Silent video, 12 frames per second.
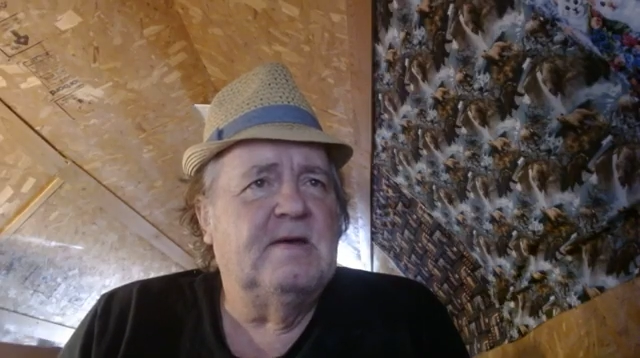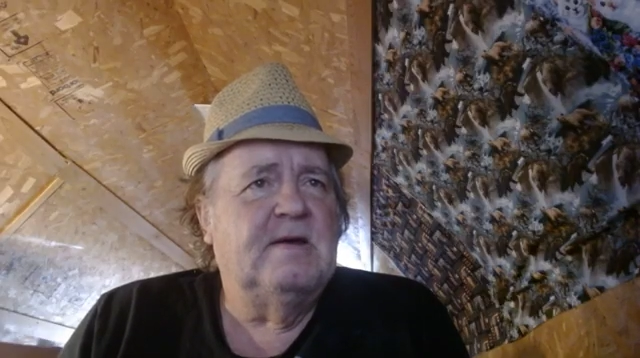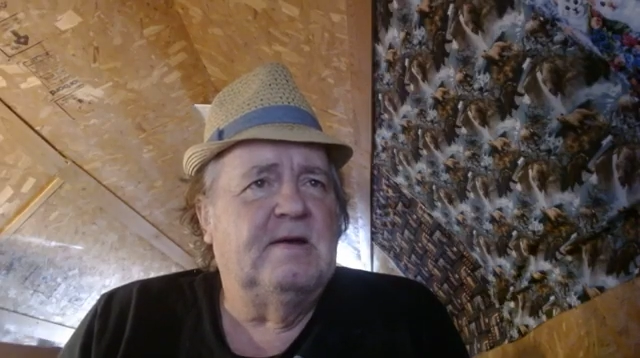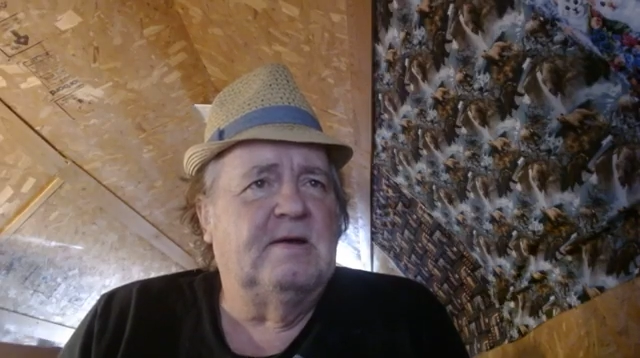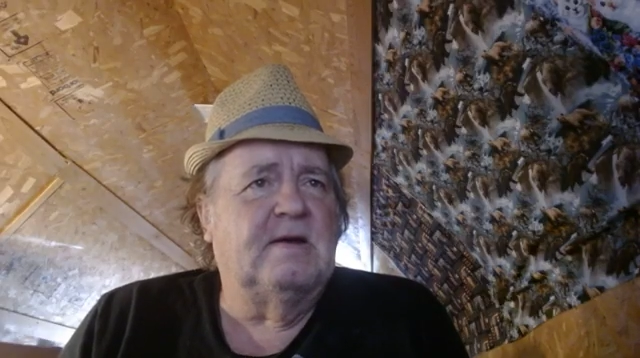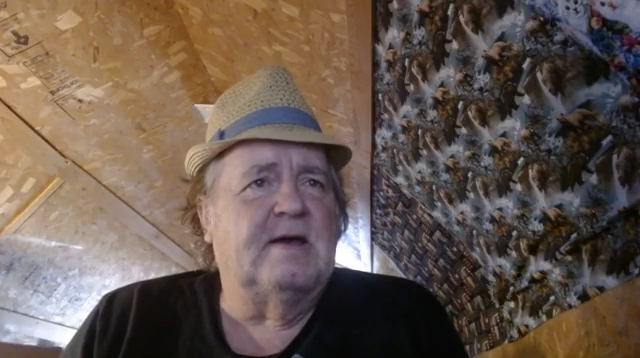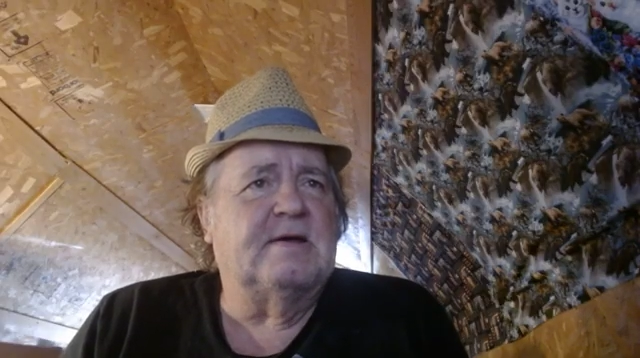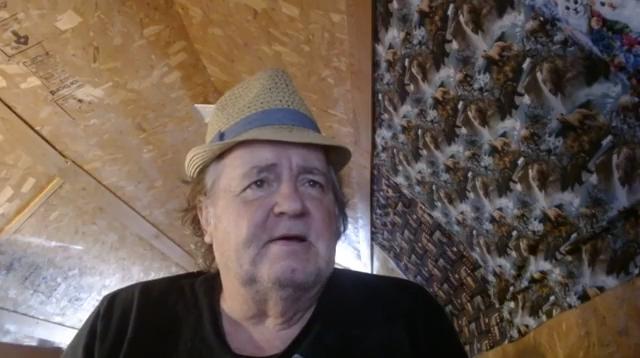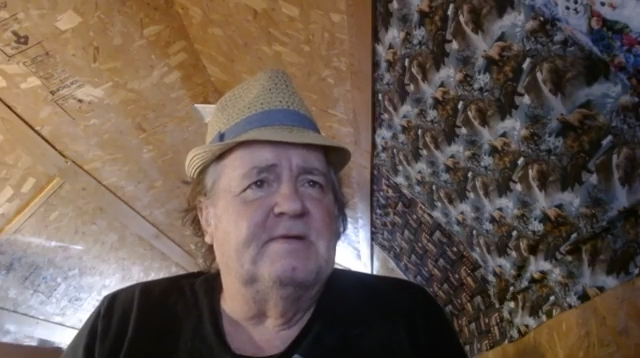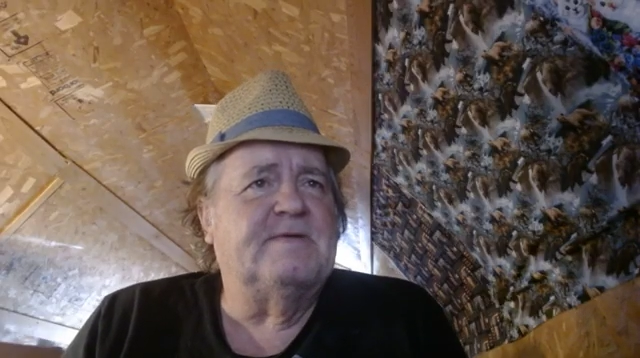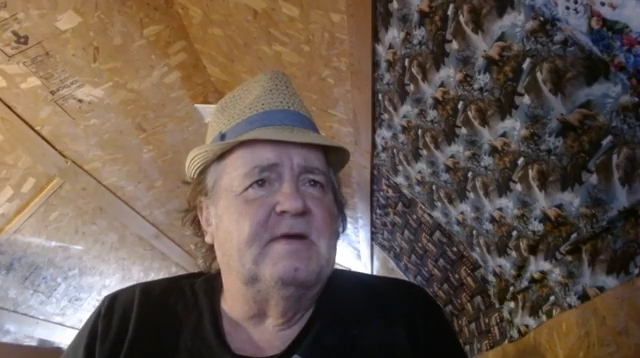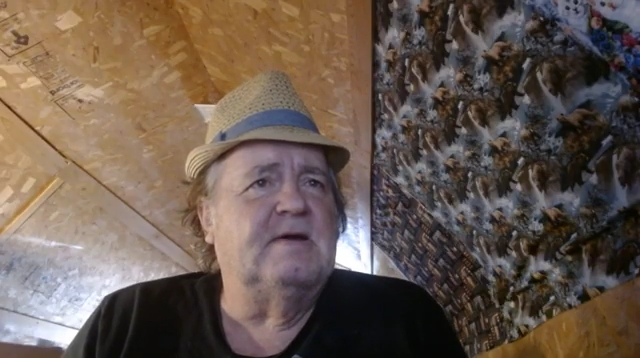And like I
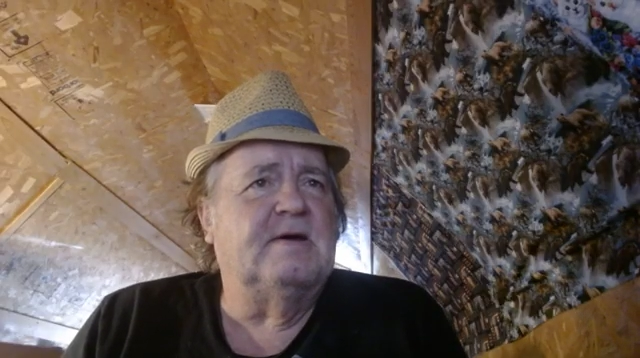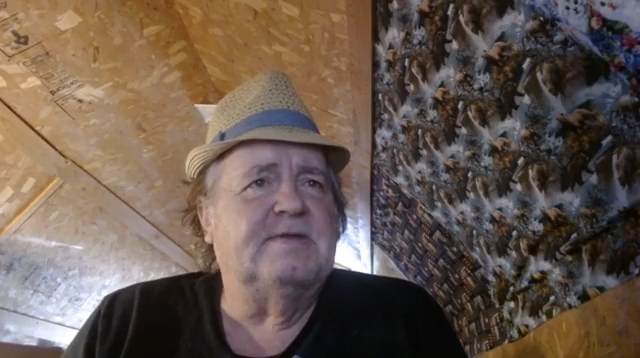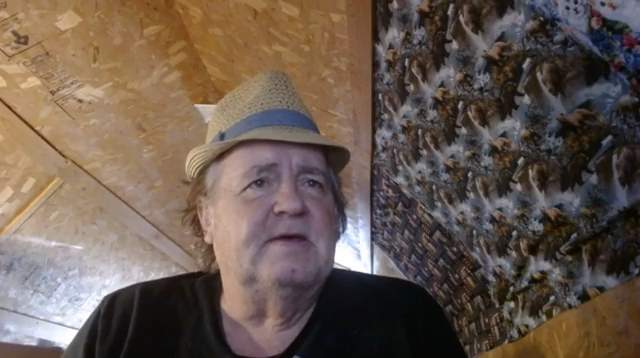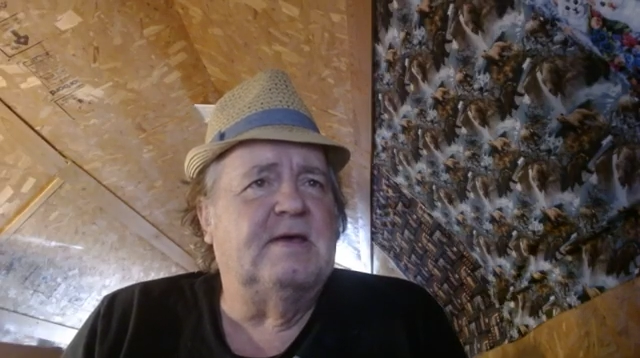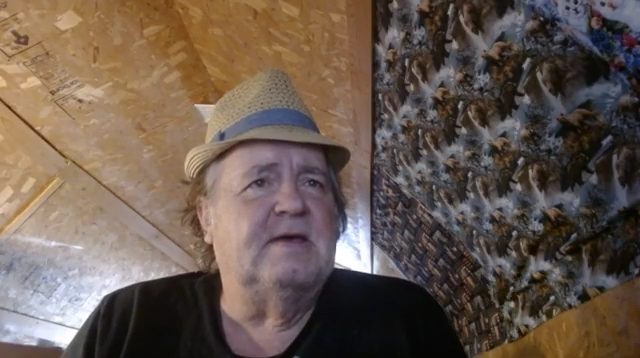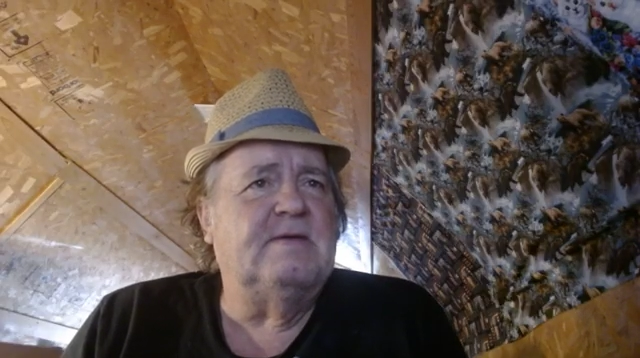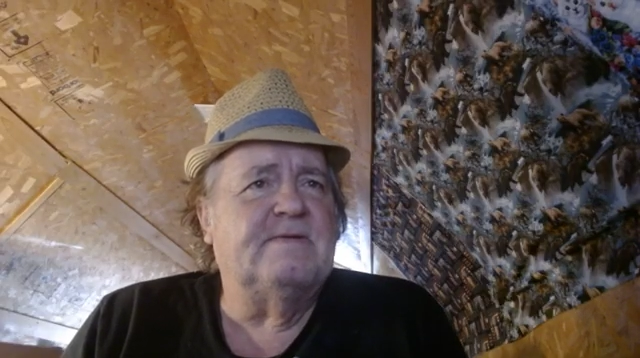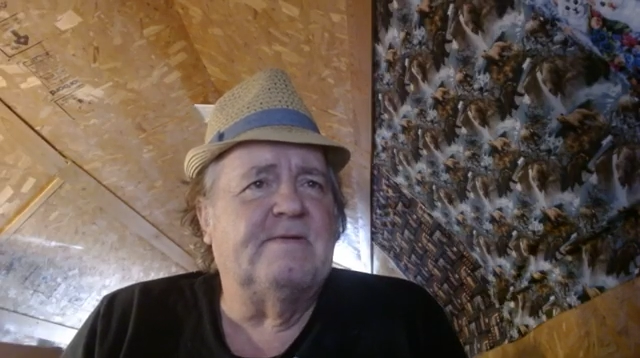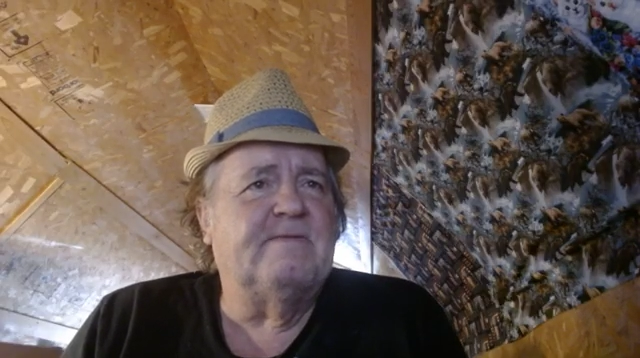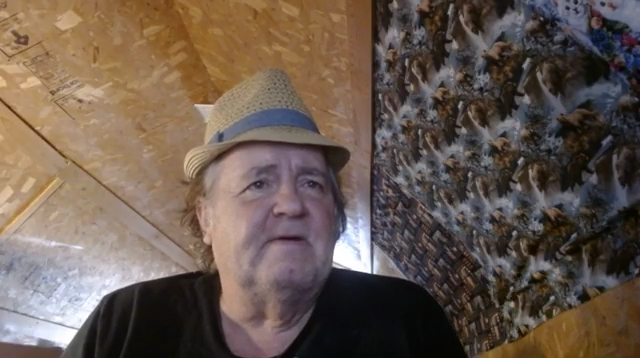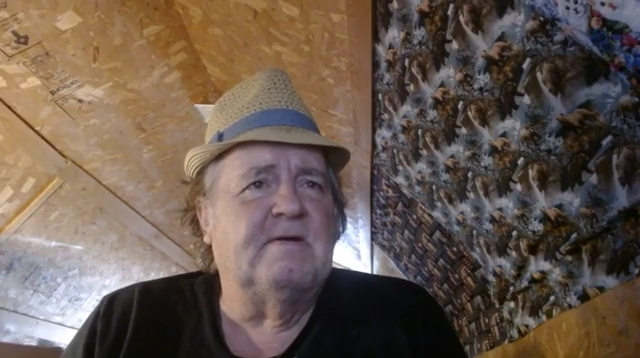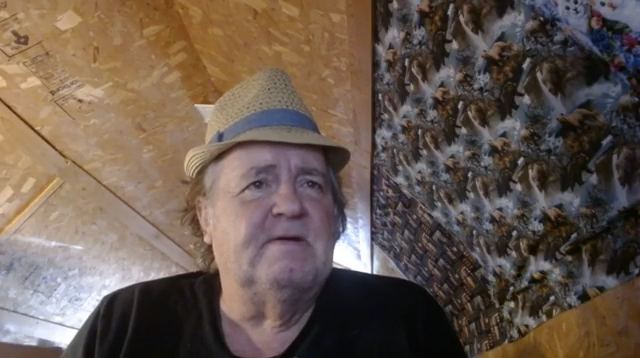said, I think he's a
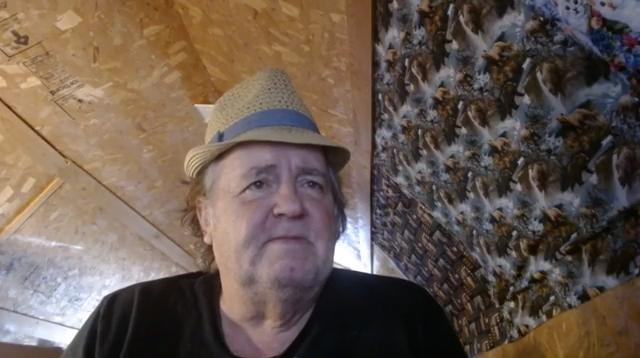very